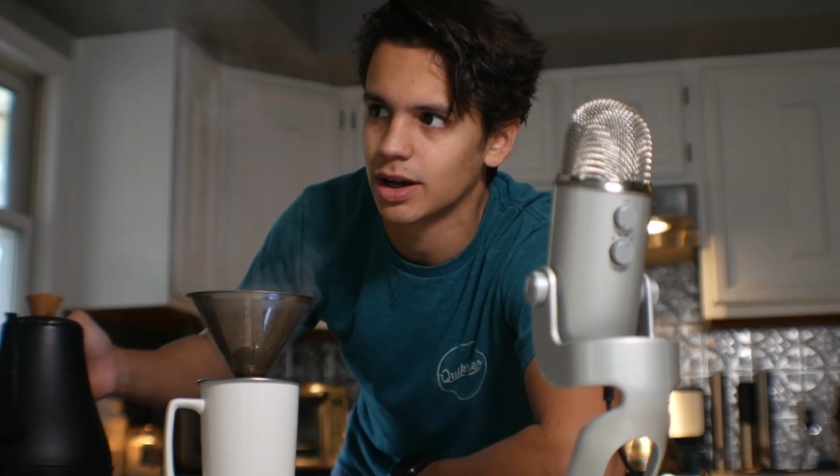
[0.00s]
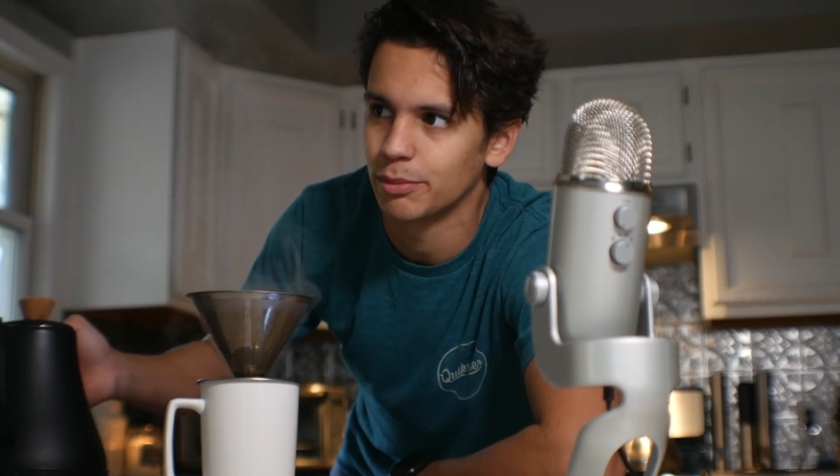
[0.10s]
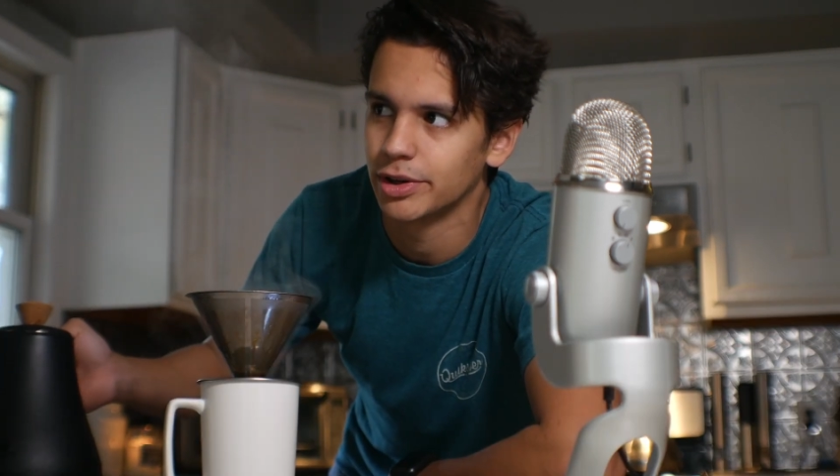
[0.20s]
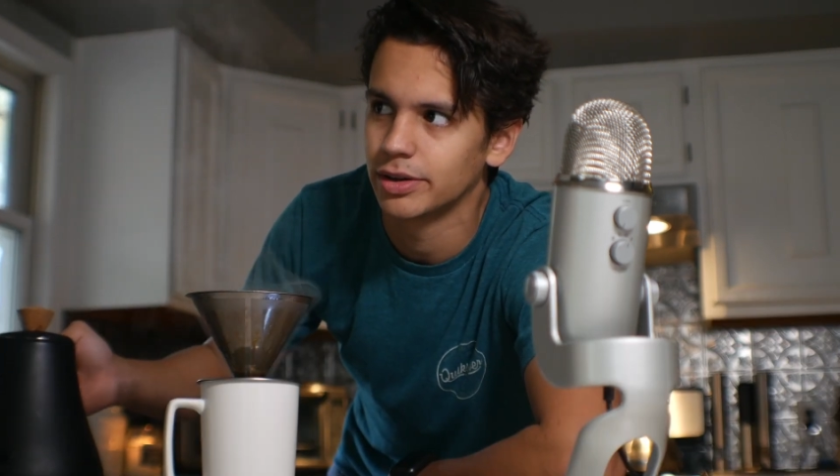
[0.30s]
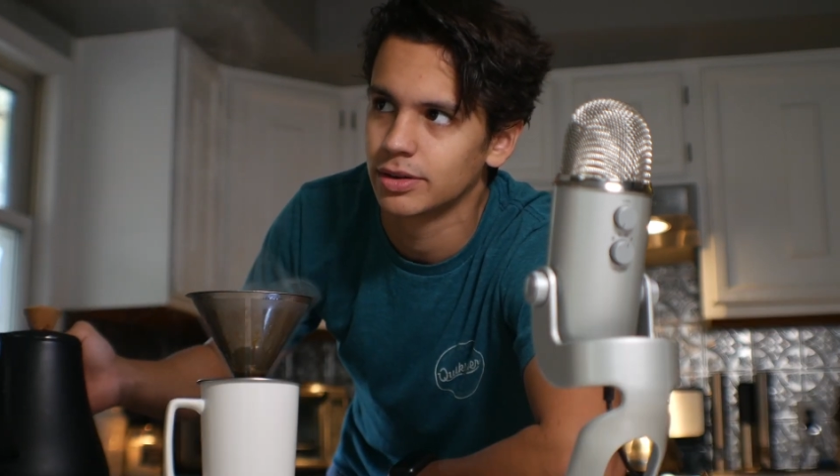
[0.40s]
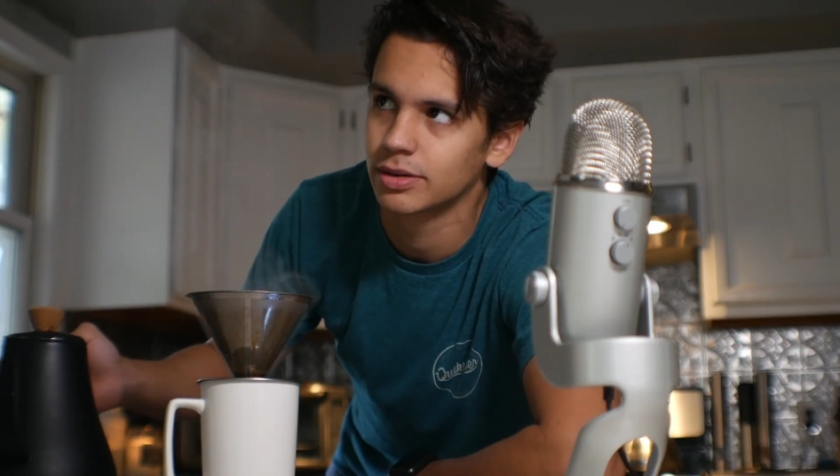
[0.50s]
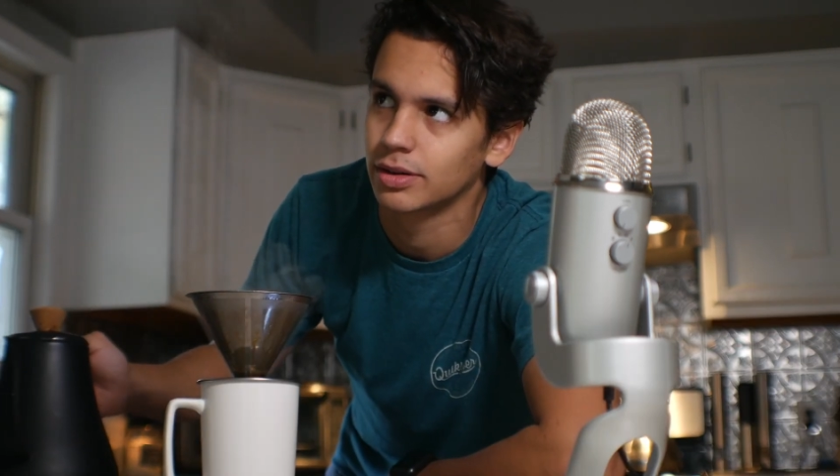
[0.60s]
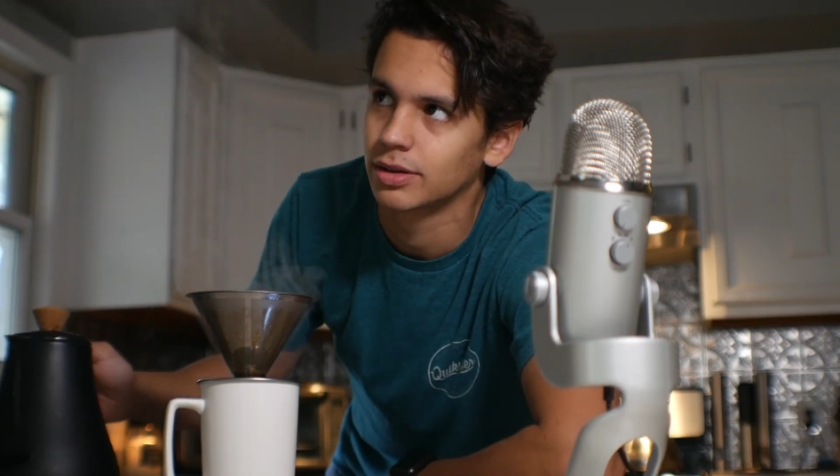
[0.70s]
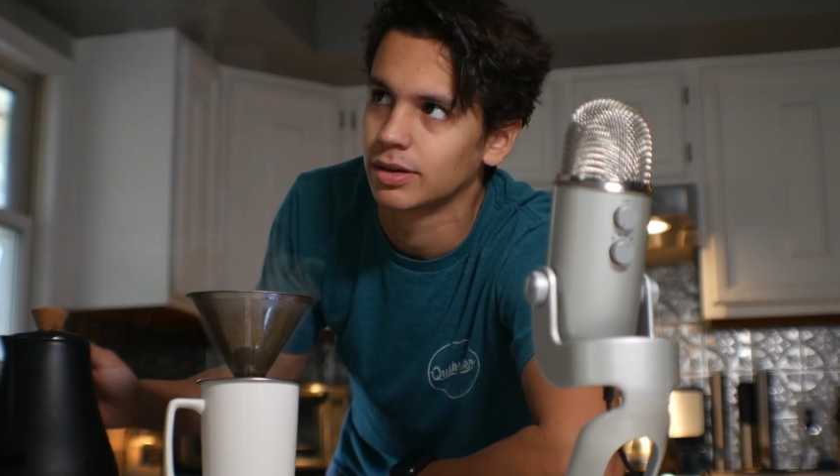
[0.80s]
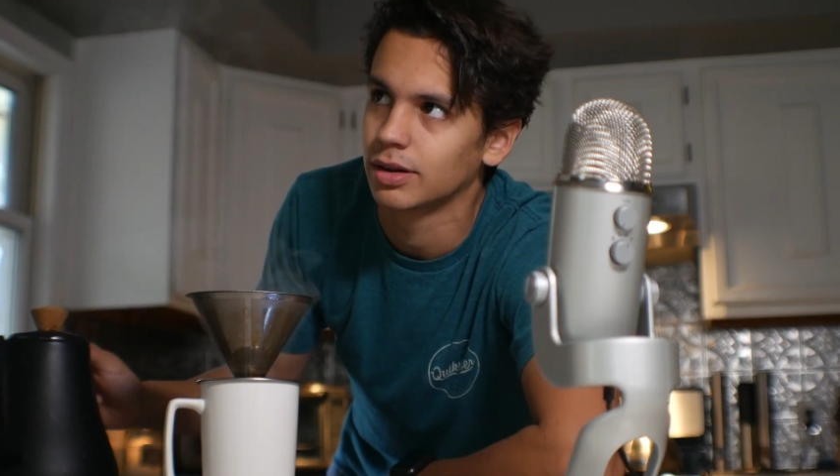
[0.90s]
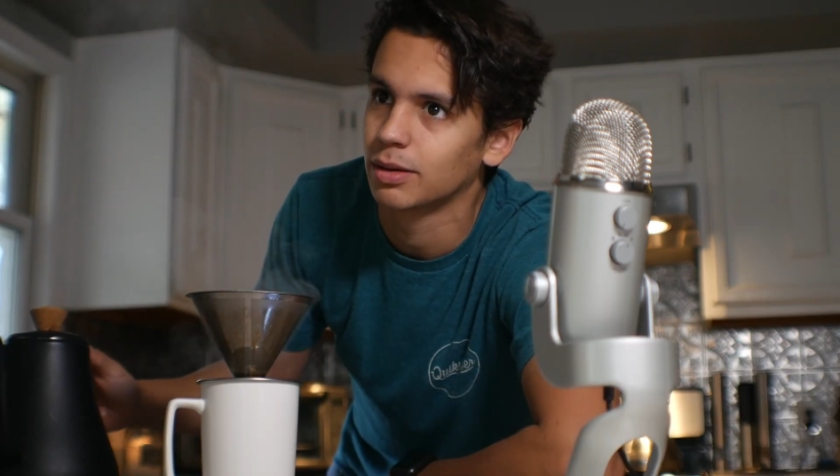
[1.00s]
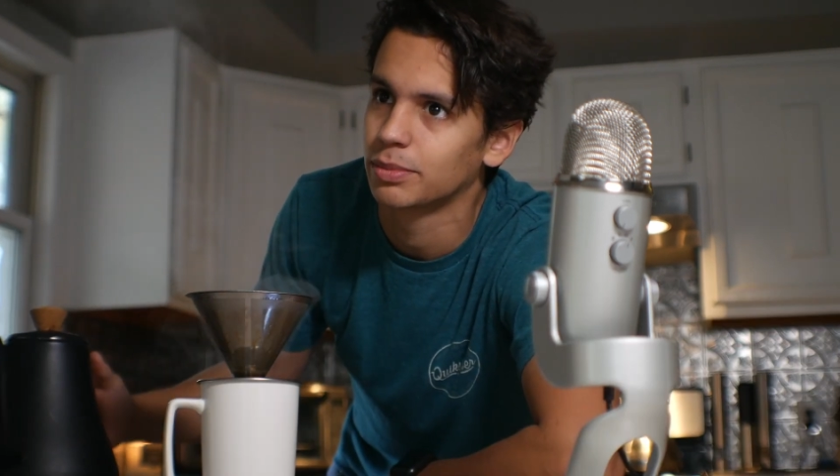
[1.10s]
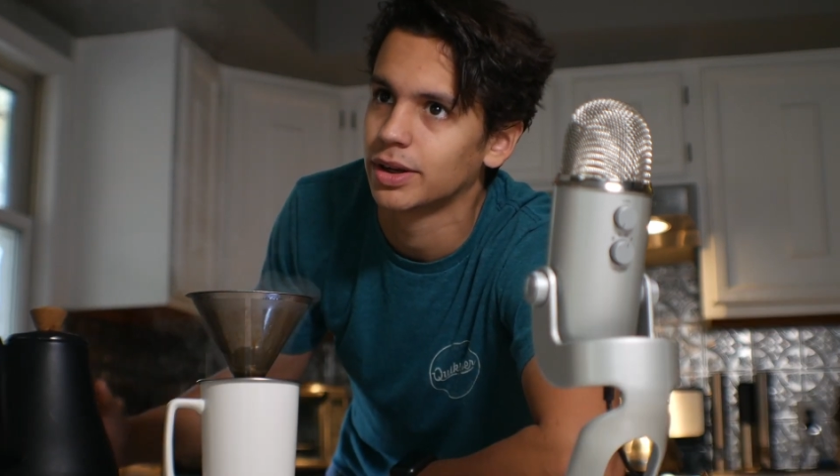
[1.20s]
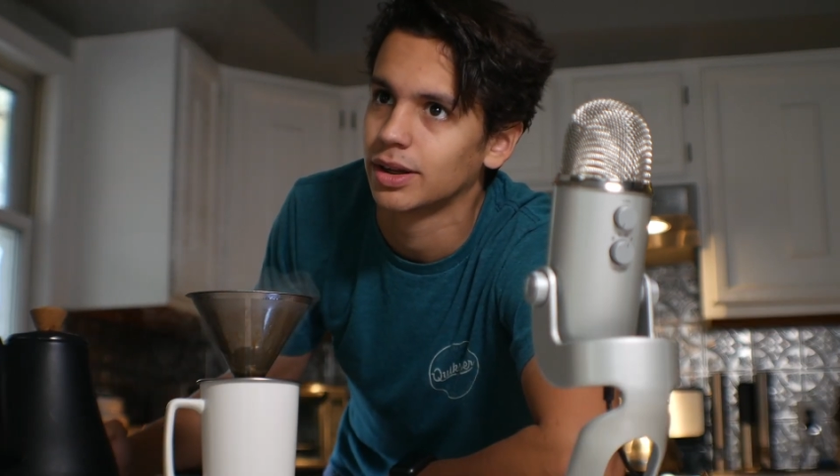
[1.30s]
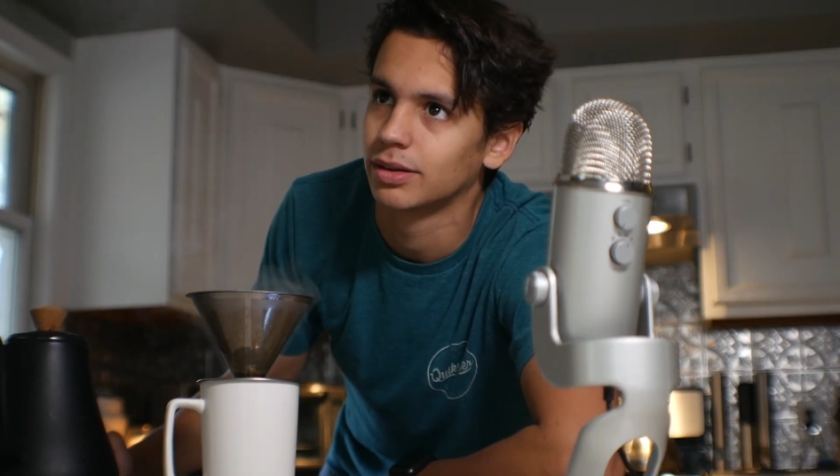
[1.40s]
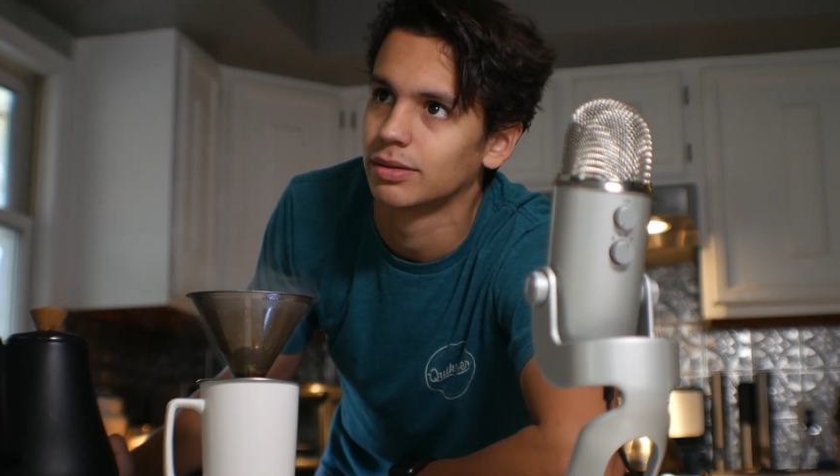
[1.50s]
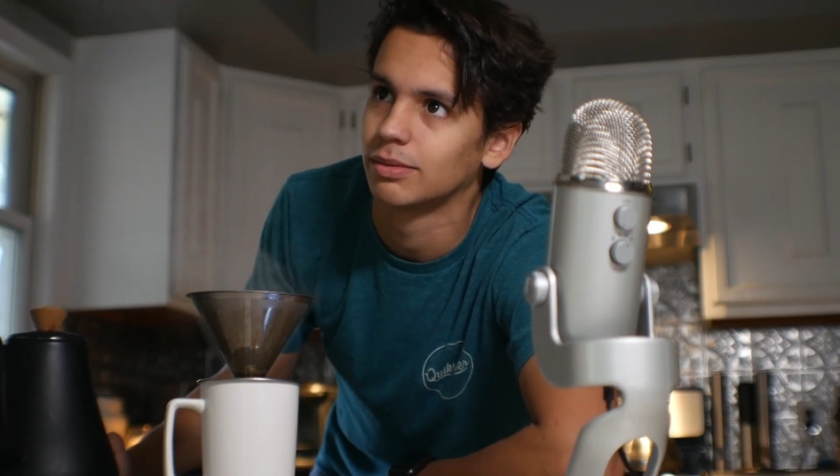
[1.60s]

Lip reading: common company?